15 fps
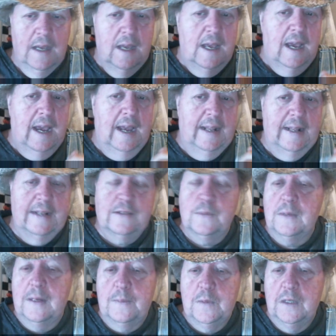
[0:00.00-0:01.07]
and that's
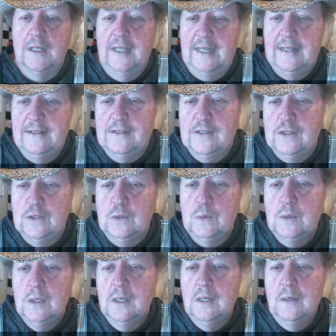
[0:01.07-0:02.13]
what I'm really into
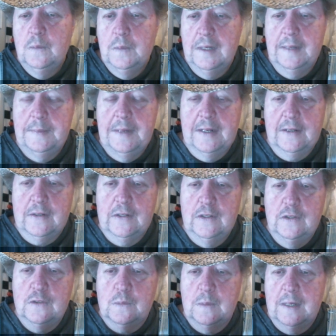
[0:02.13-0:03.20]
when I'm on a
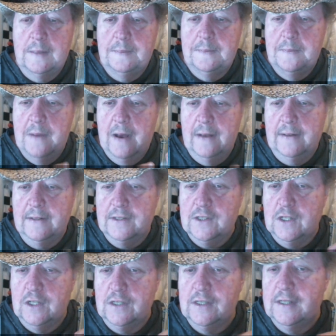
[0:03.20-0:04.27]
cruise, when I'm on an
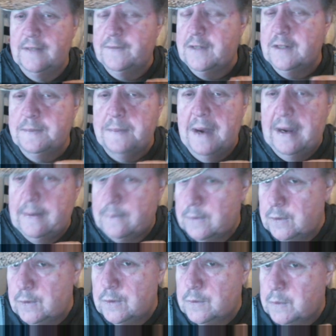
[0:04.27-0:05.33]
excursion. If there's Mayan
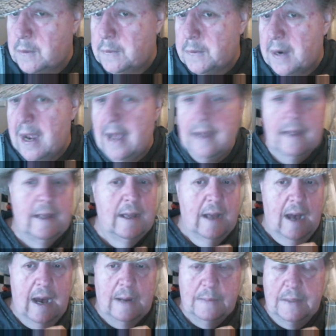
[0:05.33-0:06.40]
ruins where we're at,
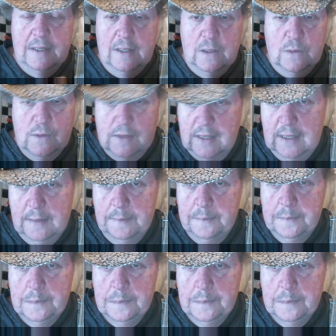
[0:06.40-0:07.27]
I want to go see them.